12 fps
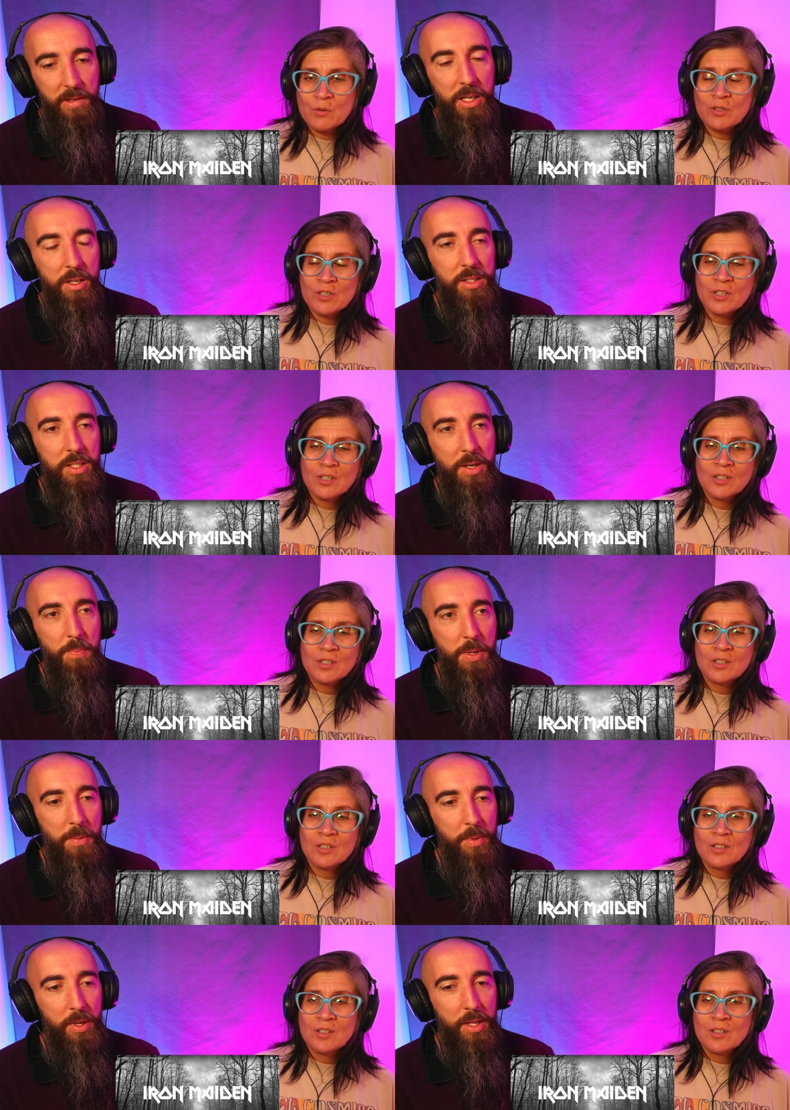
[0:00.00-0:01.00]
Speaker 1: power. innocent
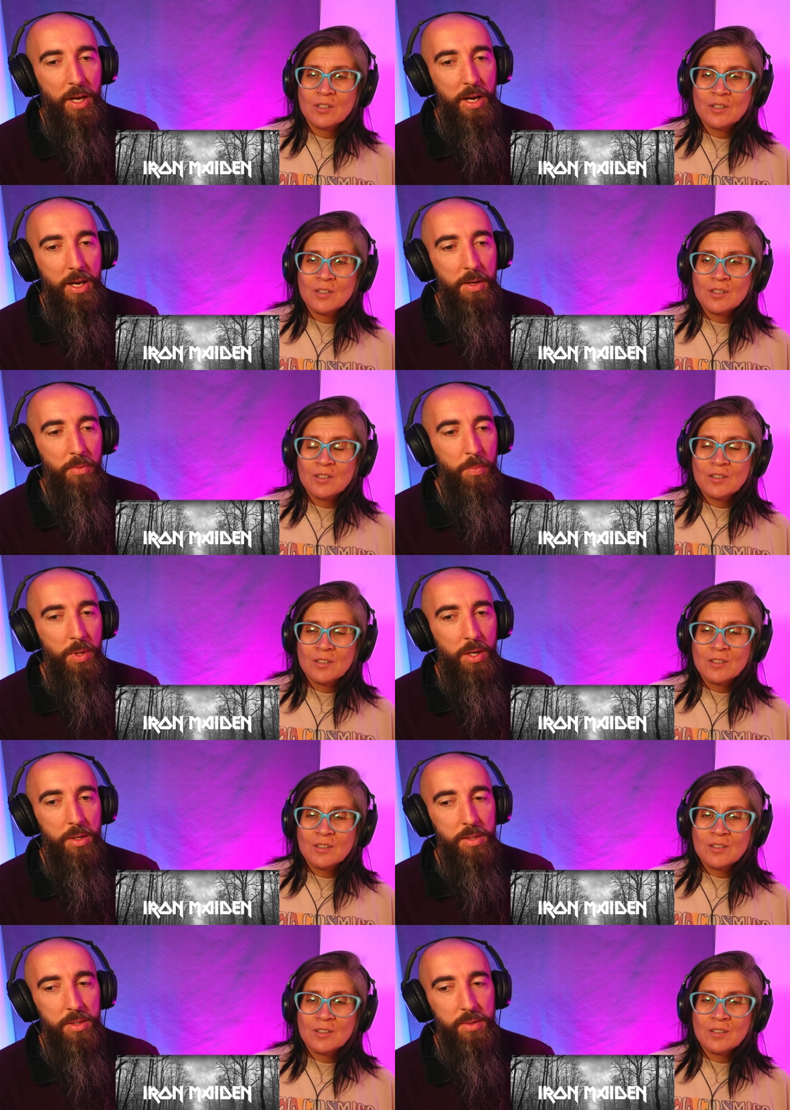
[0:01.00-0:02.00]
people die
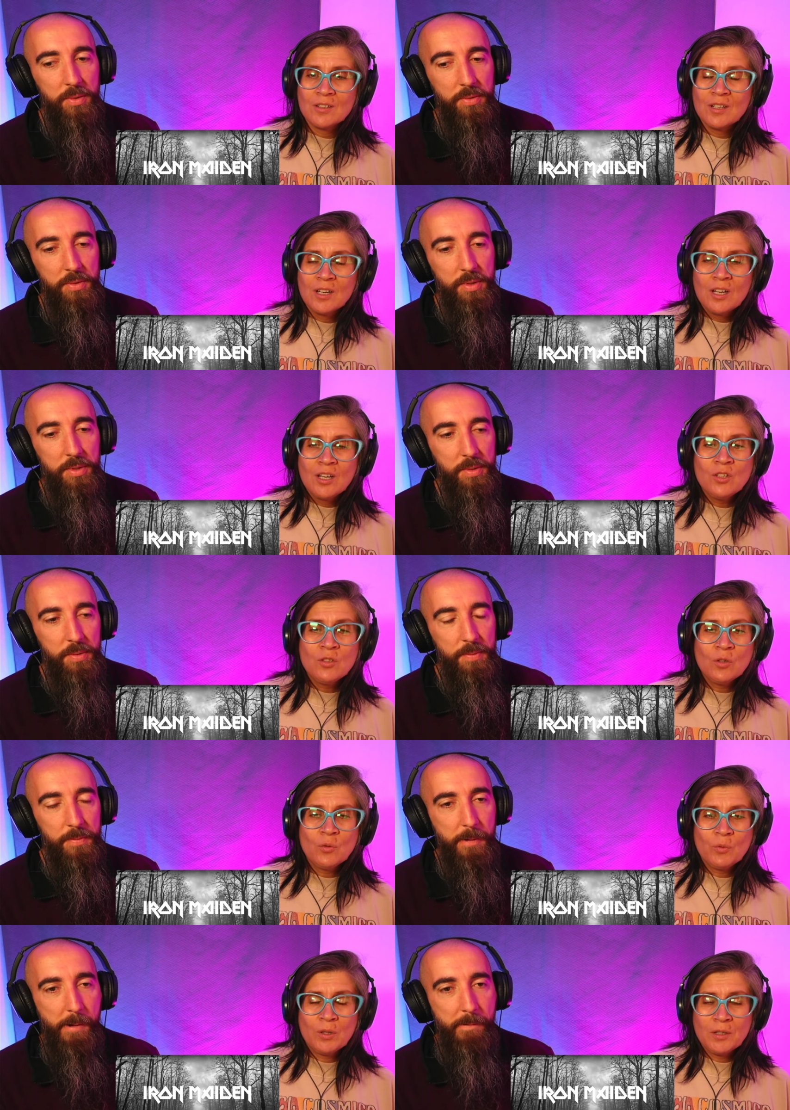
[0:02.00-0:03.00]
because of.
Speaker 2: You
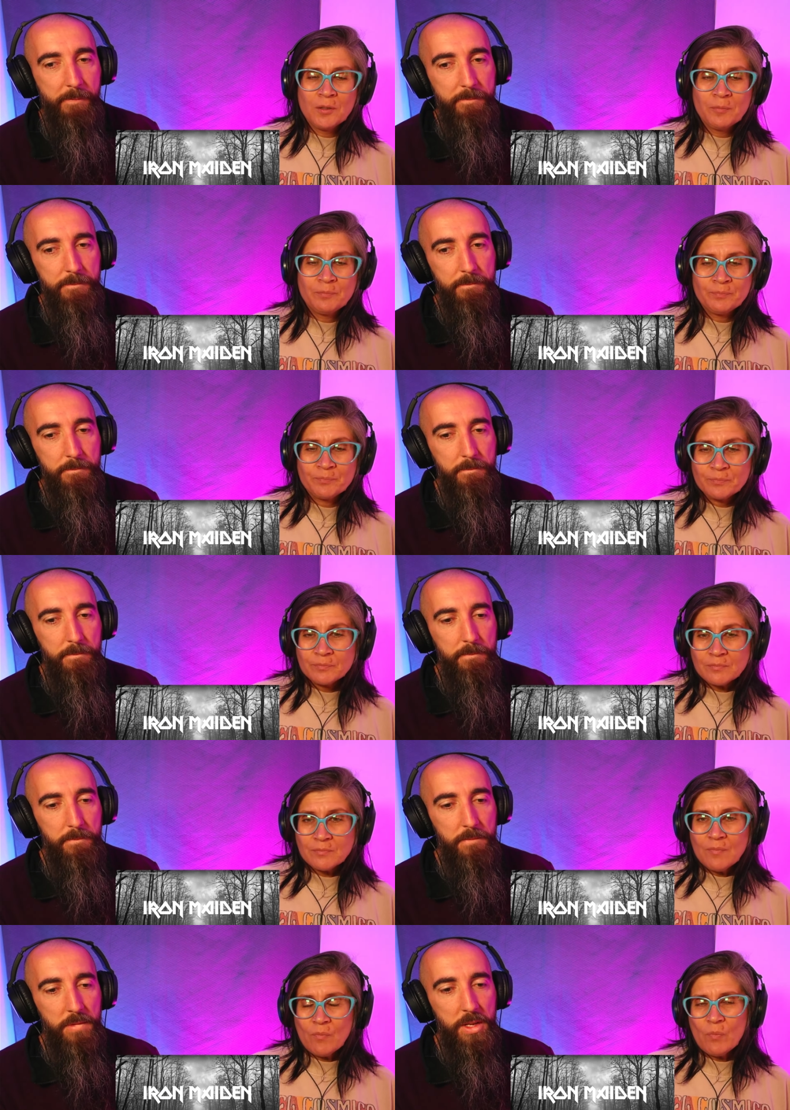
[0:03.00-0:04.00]
know, um,
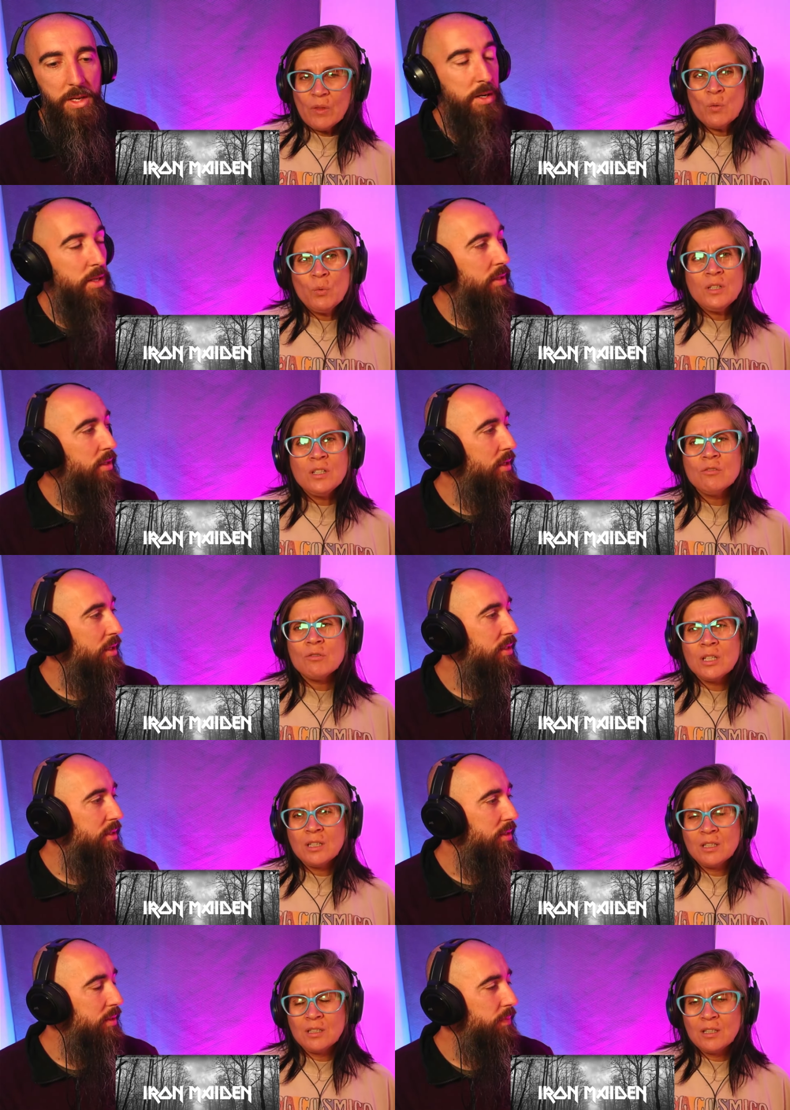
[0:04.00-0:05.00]
we did
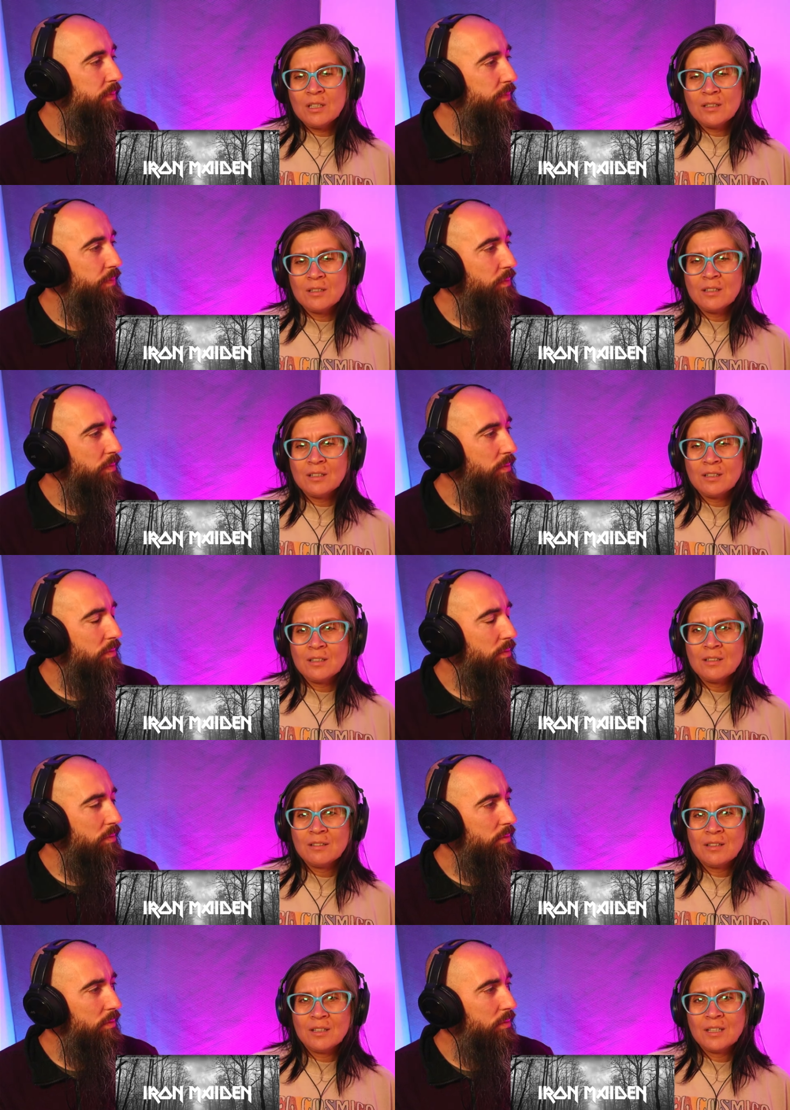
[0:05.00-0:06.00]
read that the
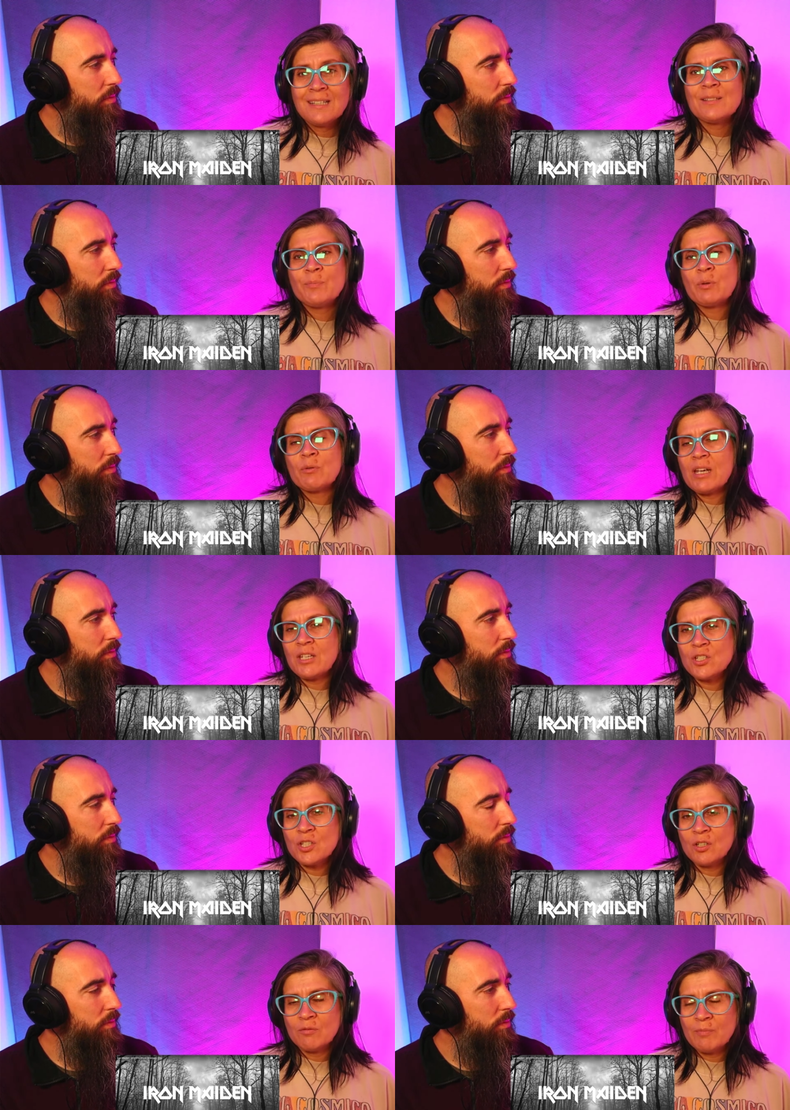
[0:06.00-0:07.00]
uh, the
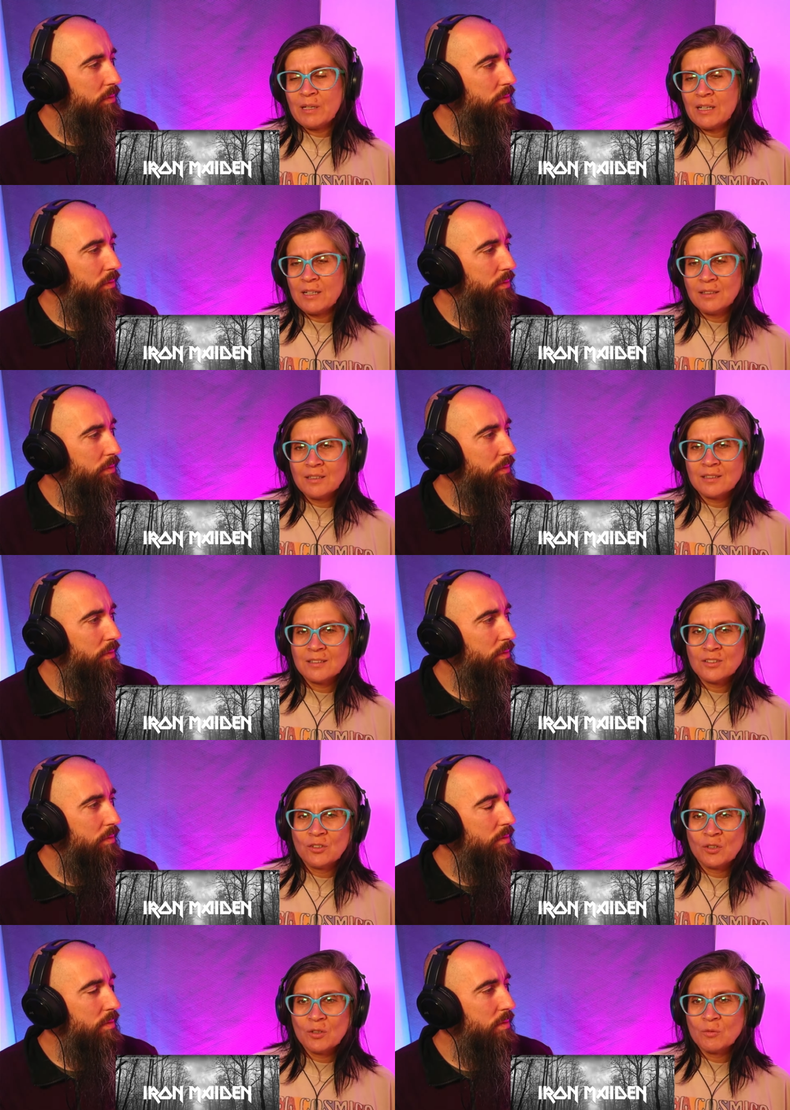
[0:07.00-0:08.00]
inspiration behind that
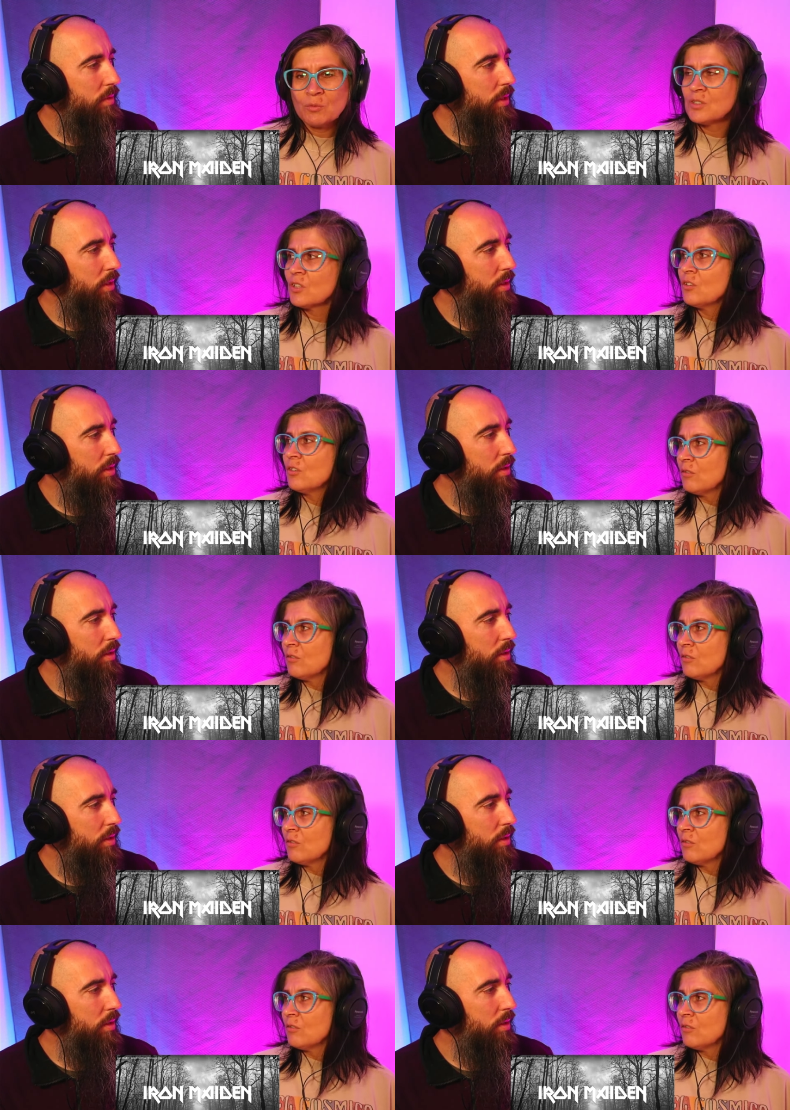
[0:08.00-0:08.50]
song it was a